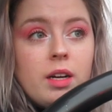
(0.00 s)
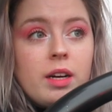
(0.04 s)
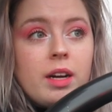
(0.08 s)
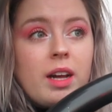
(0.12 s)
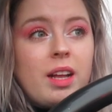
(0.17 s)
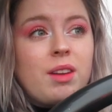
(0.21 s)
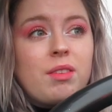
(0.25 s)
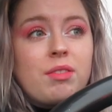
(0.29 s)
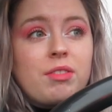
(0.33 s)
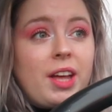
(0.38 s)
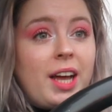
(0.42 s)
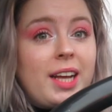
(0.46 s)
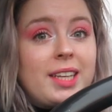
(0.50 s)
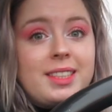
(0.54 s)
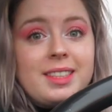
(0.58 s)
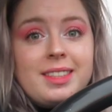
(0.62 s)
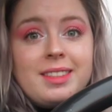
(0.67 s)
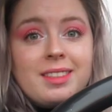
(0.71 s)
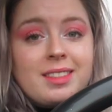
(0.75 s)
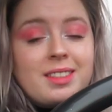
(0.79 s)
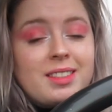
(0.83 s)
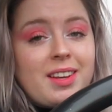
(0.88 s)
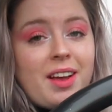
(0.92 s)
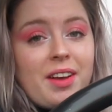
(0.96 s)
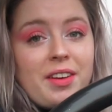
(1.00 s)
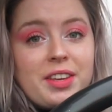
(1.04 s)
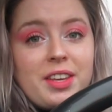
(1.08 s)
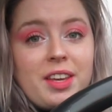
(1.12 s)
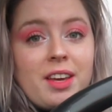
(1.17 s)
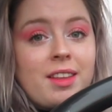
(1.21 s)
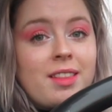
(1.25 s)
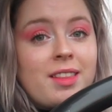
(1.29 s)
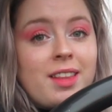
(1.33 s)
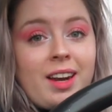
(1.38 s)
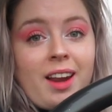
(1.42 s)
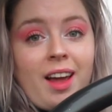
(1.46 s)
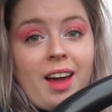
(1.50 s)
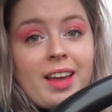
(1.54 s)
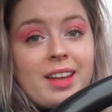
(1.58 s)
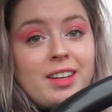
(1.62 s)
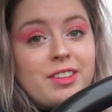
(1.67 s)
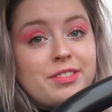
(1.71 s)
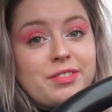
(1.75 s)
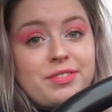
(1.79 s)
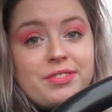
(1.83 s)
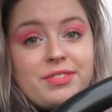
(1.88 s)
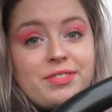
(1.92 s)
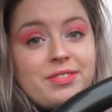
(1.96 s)
And if that didn't sell you, then
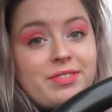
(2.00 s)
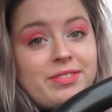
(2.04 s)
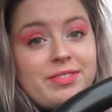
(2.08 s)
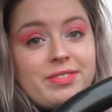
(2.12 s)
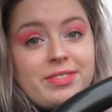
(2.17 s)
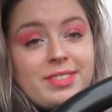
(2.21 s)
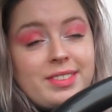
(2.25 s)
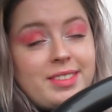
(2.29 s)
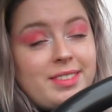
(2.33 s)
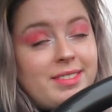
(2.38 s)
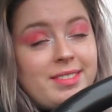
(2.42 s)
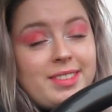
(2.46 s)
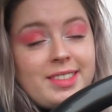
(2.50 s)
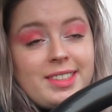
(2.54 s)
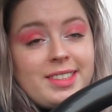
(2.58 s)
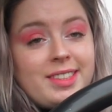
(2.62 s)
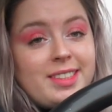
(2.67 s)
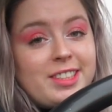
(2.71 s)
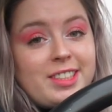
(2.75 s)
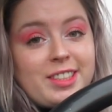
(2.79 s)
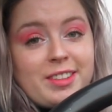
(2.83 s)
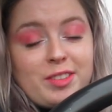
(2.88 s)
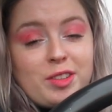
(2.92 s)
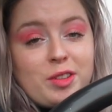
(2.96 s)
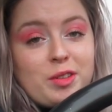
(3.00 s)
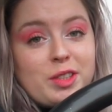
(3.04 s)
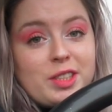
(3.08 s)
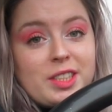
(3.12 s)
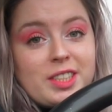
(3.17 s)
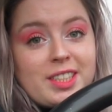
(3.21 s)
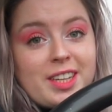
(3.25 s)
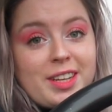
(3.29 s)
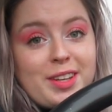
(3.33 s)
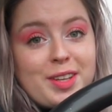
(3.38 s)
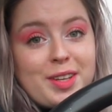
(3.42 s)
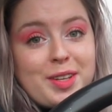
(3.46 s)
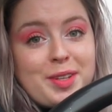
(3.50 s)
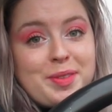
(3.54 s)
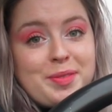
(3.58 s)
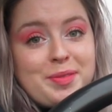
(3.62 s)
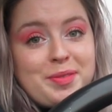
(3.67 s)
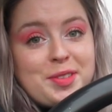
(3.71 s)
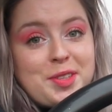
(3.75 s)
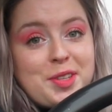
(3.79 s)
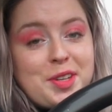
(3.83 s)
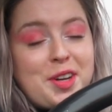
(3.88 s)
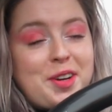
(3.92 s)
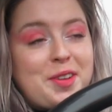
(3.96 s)
I don't know what to tell you.
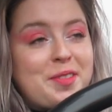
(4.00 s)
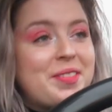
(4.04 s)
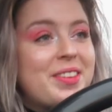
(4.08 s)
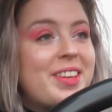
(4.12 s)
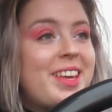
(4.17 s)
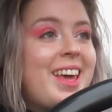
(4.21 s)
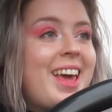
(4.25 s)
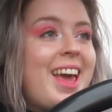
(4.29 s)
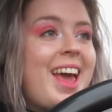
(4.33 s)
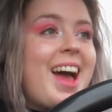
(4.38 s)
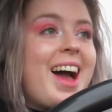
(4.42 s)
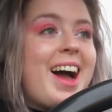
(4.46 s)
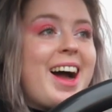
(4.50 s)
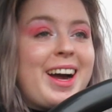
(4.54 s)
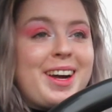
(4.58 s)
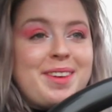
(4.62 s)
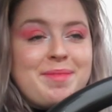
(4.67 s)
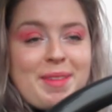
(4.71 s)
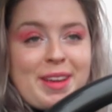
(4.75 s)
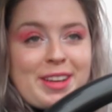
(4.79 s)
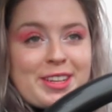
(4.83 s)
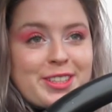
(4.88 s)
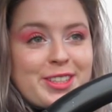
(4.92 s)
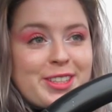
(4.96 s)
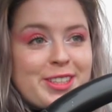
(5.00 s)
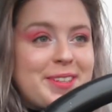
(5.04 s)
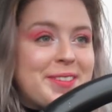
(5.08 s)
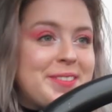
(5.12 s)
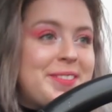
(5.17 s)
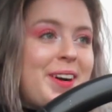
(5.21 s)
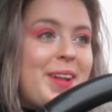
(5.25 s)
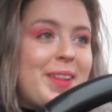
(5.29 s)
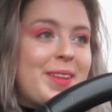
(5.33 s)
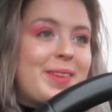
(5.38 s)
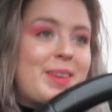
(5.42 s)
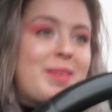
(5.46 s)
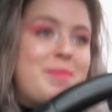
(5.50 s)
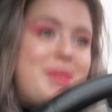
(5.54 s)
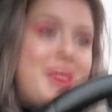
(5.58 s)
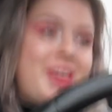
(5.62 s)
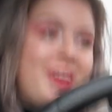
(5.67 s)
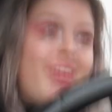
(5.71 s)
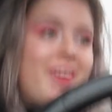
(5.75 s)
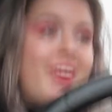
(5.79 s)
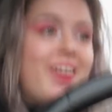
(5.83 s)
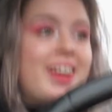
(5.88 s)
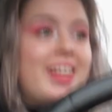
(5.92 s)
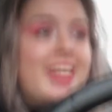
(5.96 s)
So uh, make sure you're following me
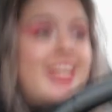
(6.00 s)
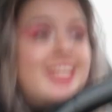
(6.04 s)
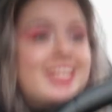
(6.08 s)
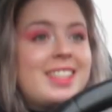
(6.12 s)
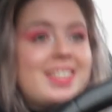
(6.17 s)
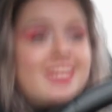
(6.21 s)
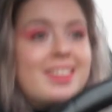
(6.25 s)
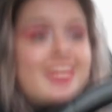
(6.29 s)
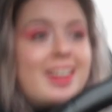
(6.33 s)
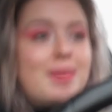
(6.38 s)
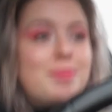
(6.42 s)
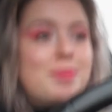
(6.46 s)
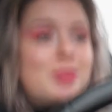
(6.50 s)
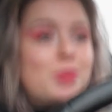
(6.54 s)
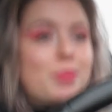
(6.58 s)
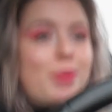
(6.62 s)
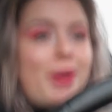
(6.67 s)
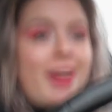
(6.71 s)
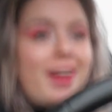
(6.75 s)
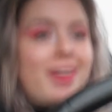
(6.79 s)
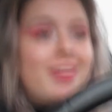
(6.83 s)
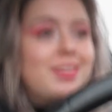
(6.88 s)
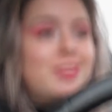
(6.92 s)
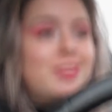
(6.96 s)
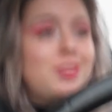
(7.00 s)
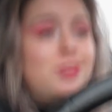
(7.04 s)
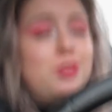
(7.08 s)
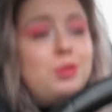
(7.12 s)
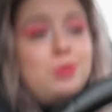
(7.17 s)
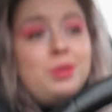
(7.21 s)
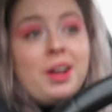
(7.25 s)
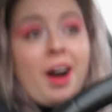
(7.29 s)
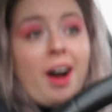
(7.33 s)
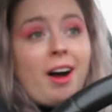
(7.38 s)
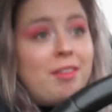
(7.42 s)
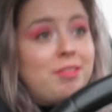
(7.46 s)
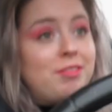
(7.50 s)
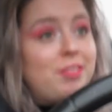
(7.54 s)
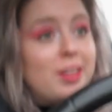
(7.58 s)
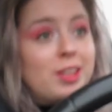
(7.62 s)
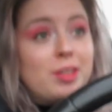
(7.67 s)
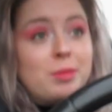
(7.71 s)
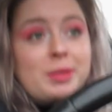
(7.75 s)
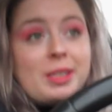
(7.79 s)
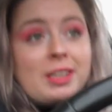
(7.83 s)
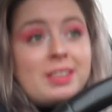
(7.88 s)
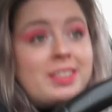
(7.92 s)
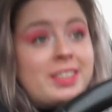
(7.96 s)
on Instagram as well. Do not follow
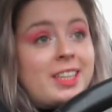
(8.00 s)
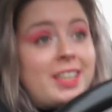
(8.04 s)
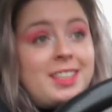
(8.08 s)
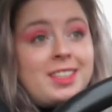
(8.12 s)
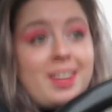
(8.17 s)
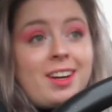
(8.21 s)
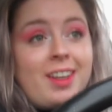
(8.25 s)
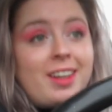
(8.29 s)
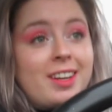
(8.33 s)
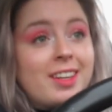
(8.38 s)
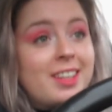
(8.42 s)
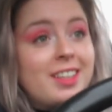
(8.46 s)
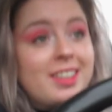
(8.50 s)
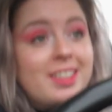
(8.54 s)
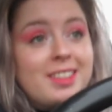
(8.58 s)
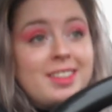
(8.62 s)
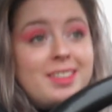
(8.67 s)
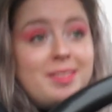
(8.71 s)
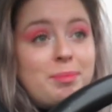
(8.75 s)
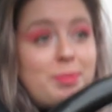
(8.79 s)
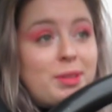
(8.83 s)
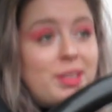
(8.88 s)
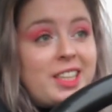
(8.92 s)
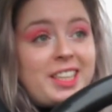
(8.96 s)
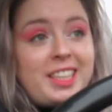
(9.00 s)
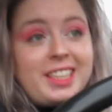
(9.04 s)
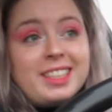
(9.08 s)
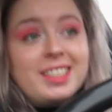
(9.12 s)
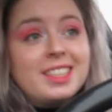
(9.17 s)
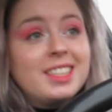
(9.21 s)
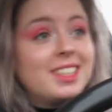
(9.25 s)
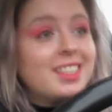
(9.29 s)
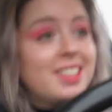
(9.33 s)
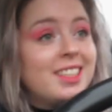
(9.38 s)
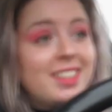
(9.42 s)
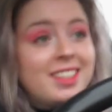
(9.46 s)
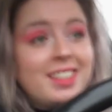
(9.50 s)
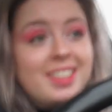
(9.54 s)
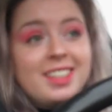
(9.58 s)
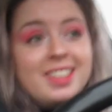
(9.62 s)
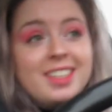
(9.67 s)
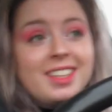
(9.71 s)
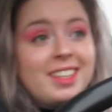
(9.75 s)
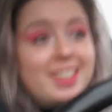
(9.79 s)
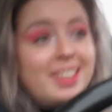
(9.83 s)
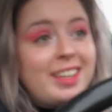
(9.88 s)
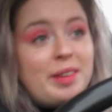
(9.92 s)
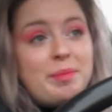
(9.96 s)
me on TikTok. Please.
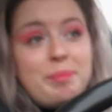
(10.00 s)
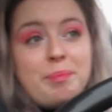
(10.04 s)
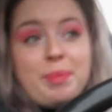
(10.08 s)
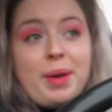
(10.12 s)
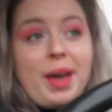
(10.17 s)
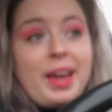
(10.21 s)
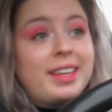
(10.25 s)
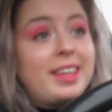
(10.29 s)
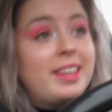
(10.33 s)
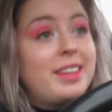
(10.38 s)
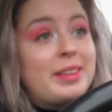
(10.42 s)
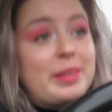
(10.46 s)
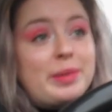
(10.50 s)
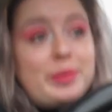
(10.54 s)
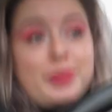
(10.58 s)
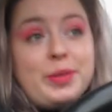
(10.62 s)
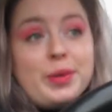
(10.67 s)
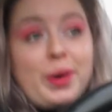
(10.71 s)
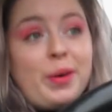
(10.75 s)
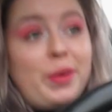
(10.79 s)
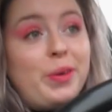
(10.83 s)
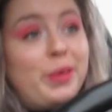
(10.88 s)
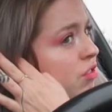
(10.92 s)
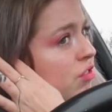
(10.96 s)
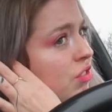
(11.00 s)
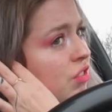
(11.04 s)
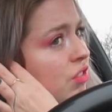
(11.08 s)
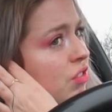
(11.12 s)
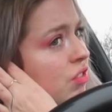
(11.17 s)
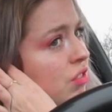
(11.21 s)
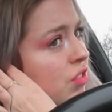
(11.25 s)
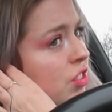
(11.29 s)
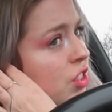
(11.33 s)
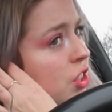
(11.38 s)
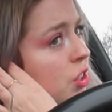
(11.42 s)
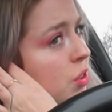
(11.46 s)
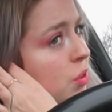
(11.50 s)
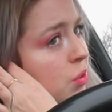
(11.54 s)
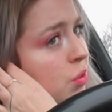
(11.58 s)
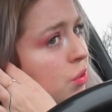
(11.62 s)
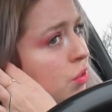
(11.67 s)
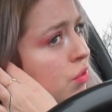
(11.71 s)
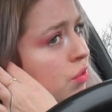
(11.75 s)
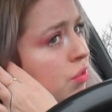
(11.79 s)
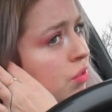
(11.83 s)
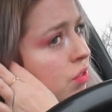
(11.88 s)
I'm begging you, don't. Don't.